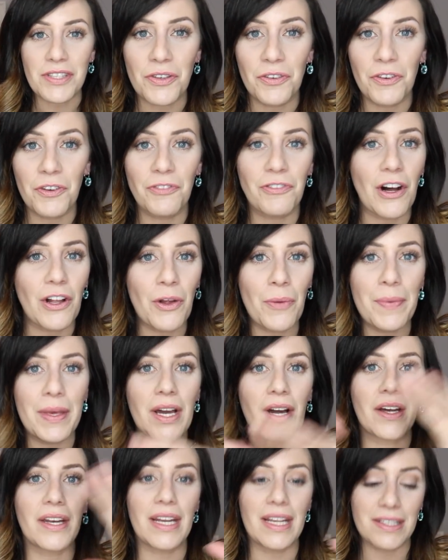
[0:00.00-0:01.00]
so if you follow
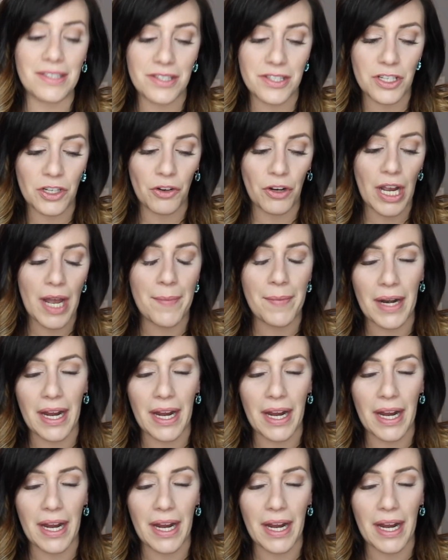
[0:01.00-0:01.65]
me on Instagram,